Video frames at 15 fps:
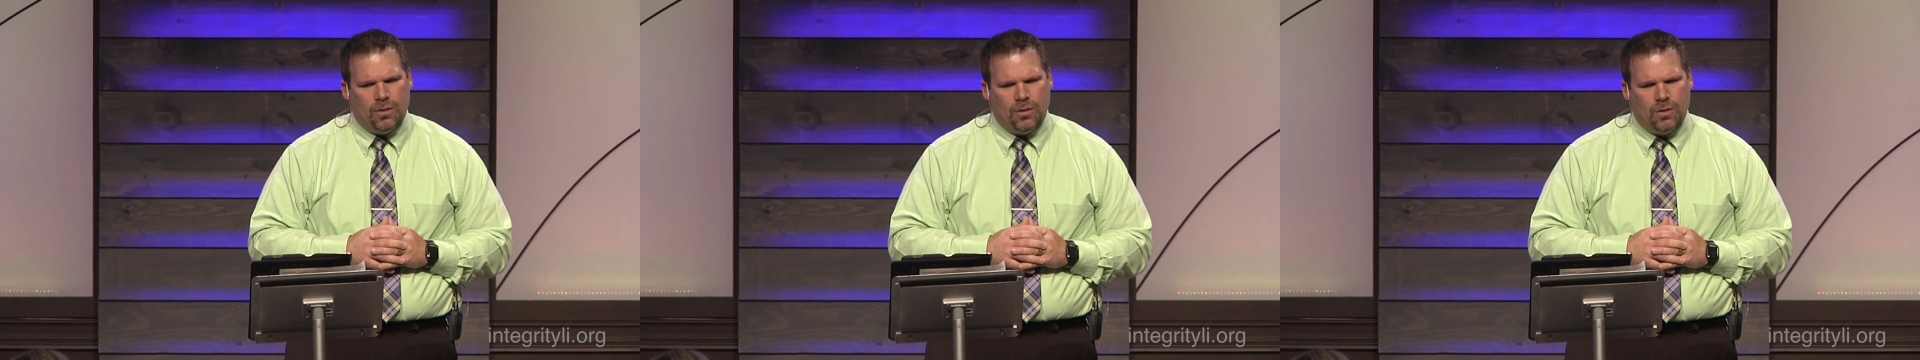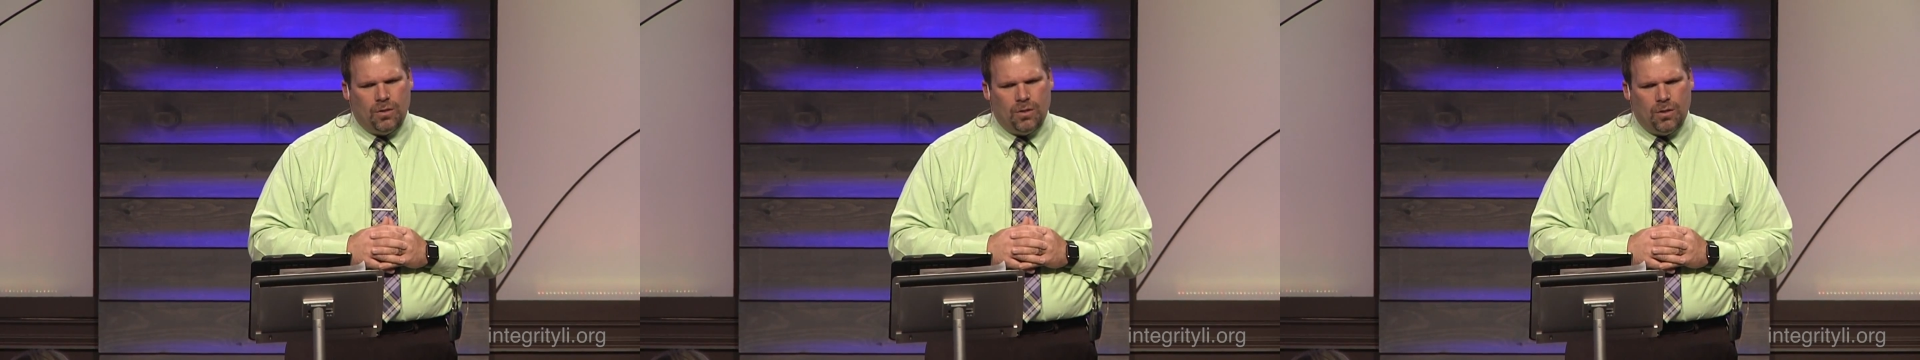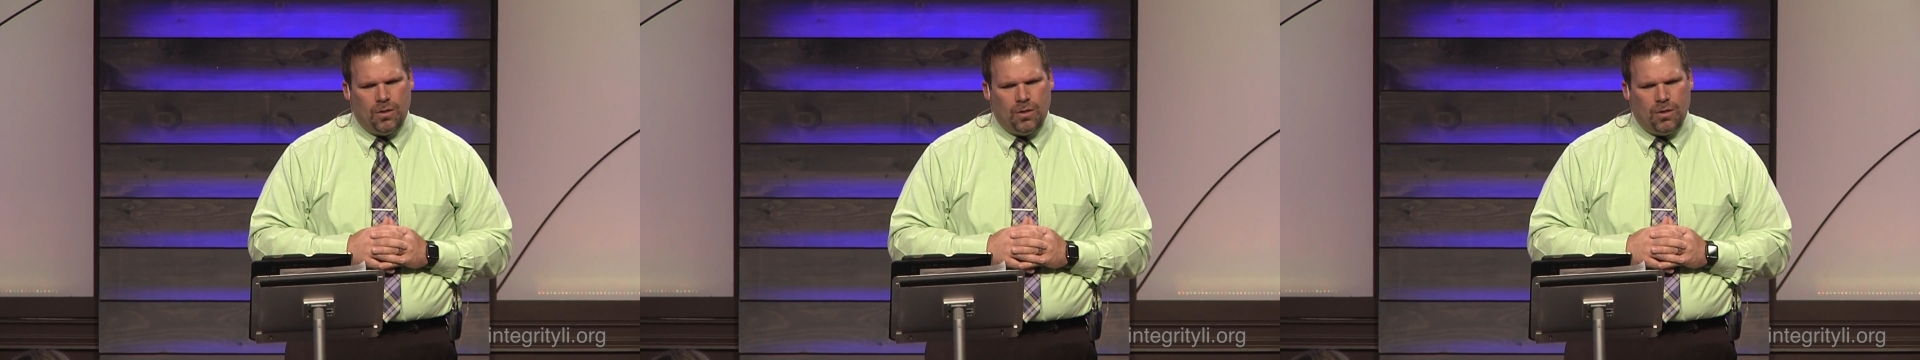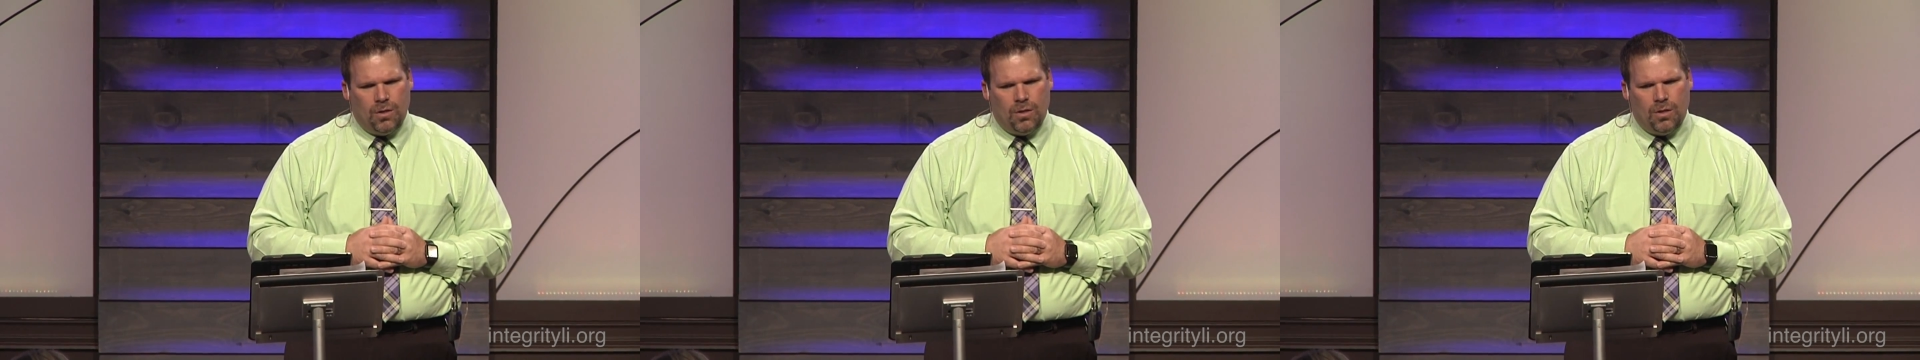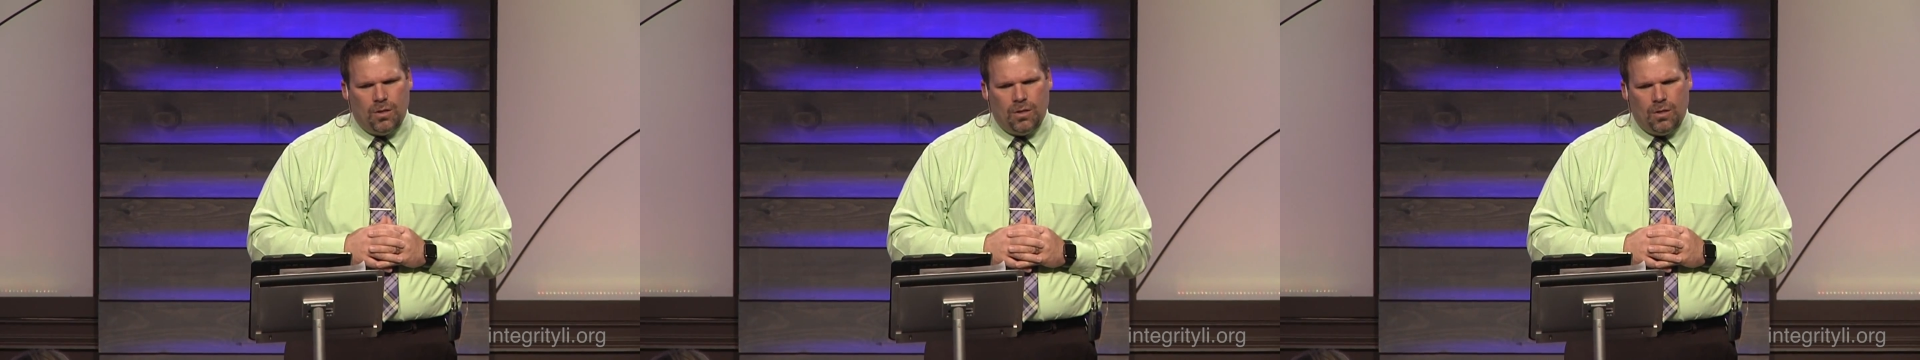
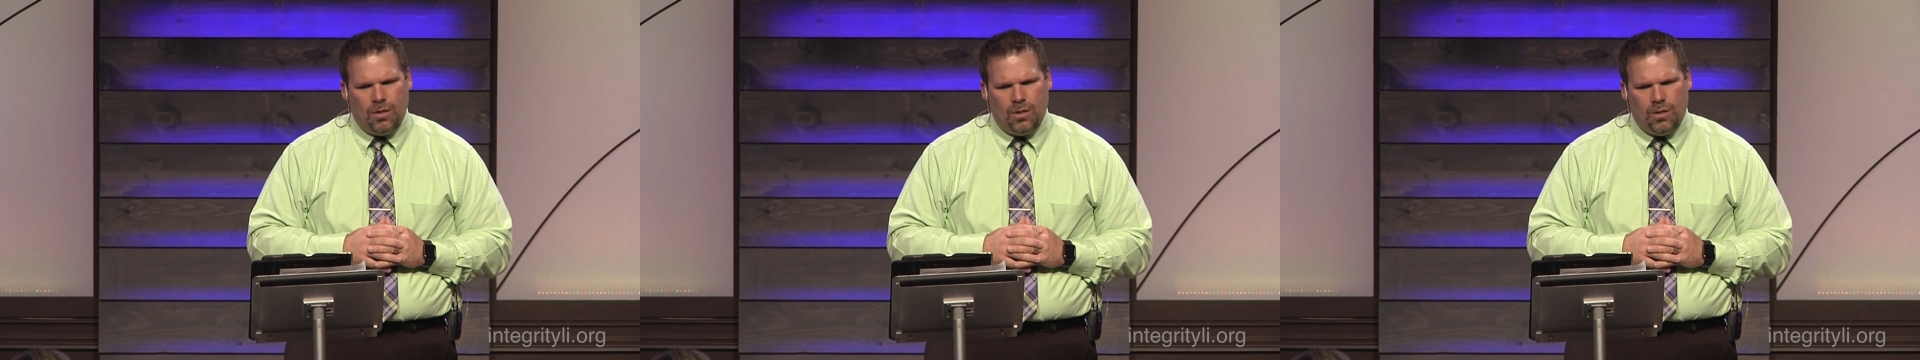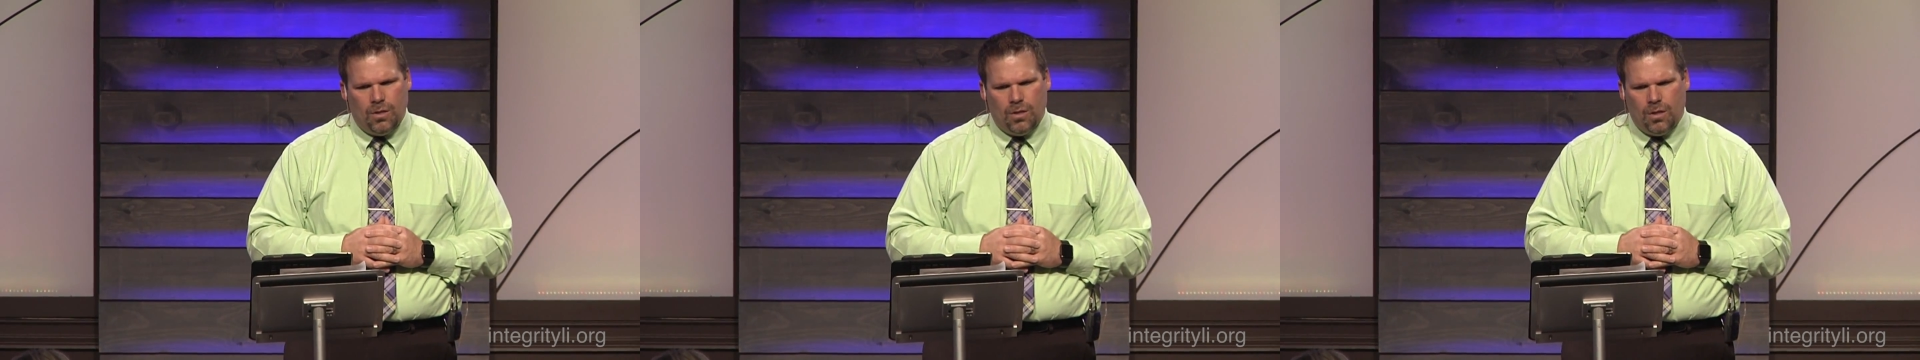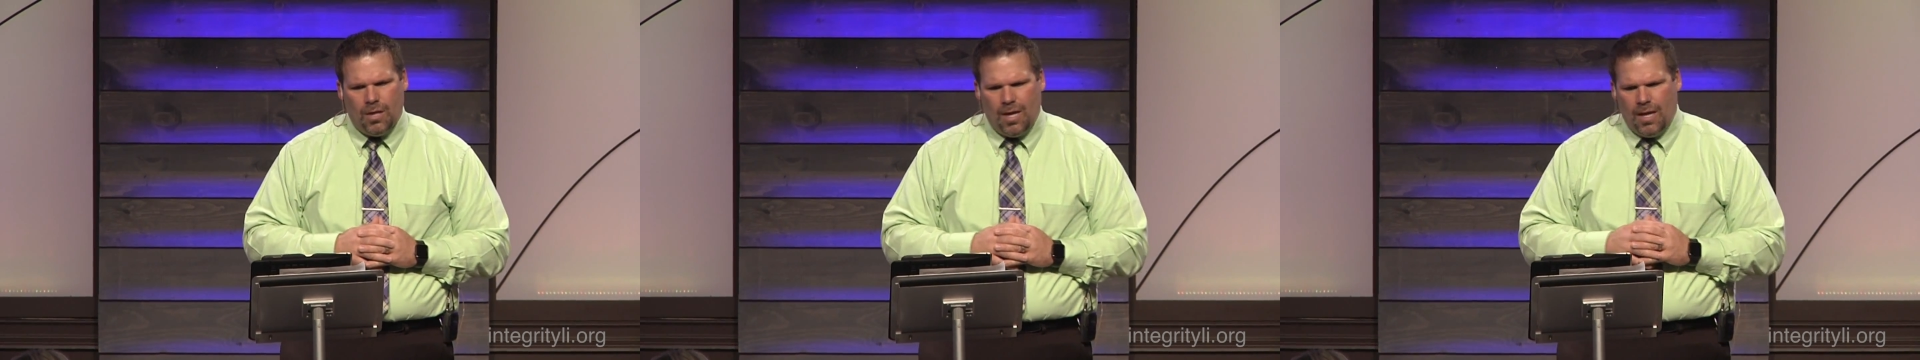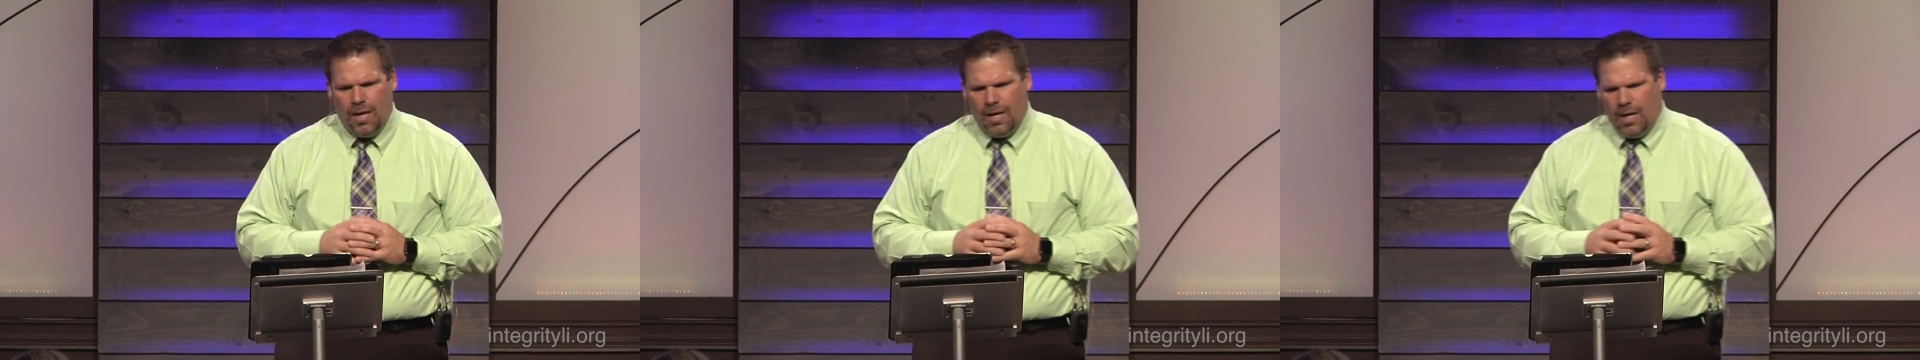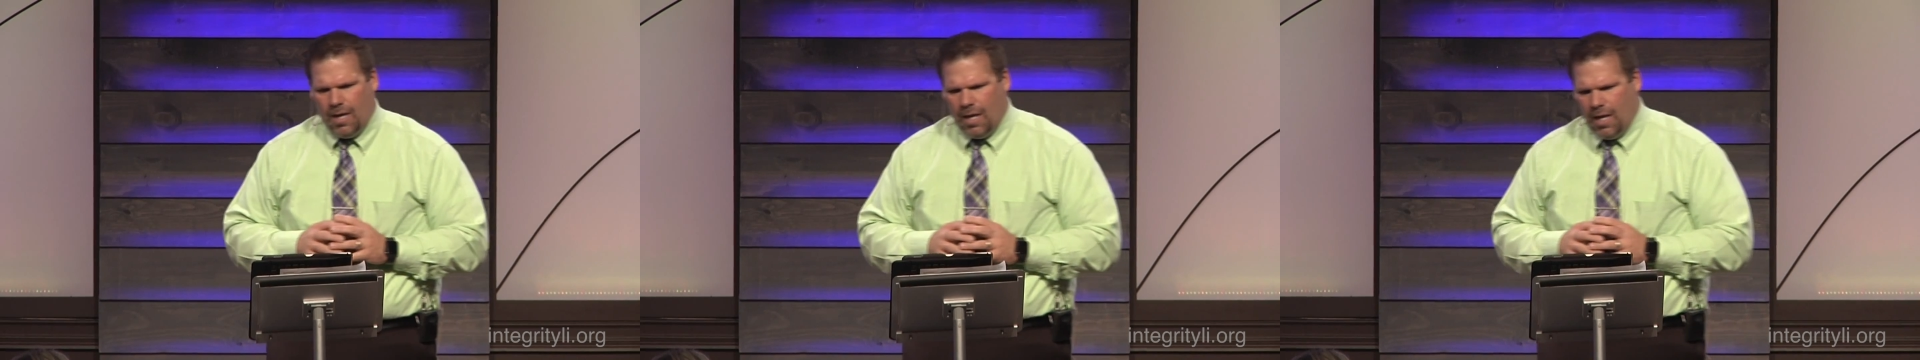
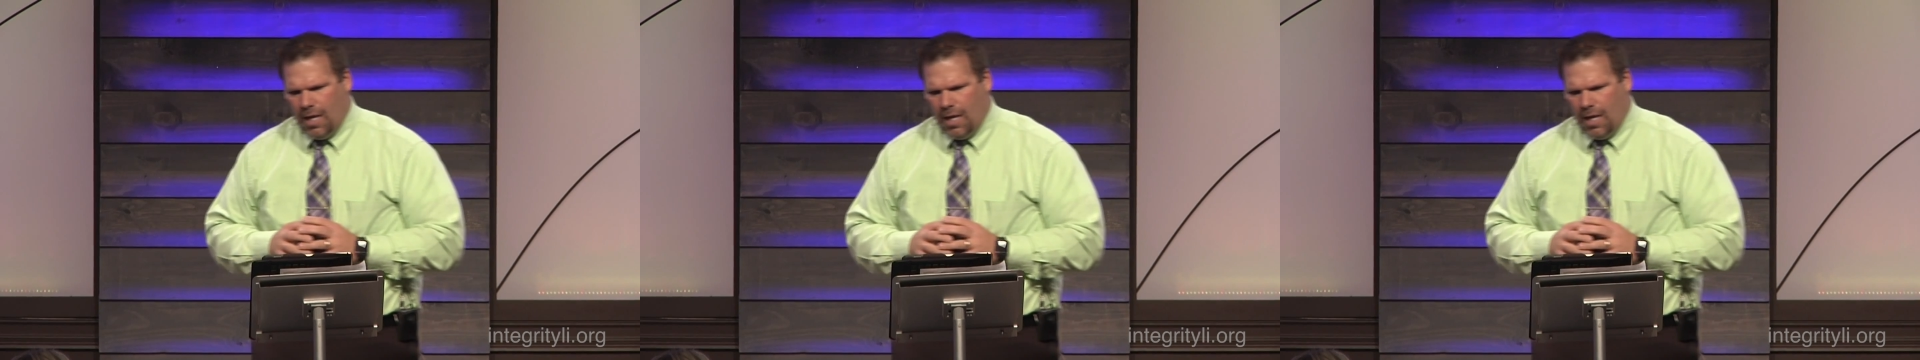No one is speaking in this clip.